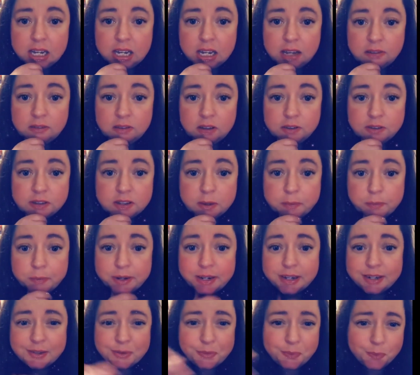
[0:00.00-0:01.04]
give if
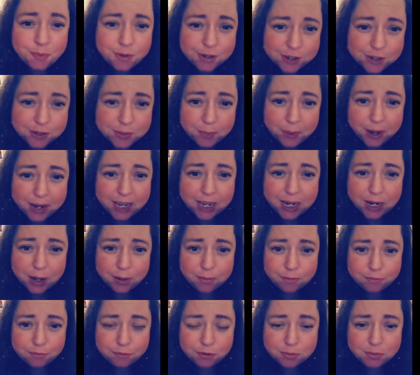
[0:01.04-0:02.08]
someone is just waking
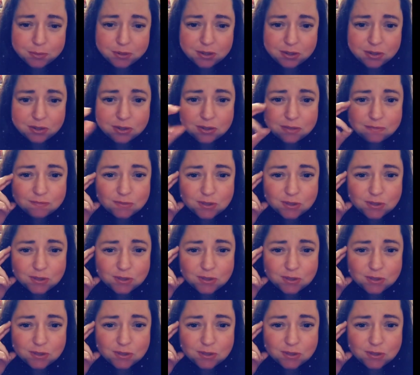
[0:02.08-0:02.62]
up from a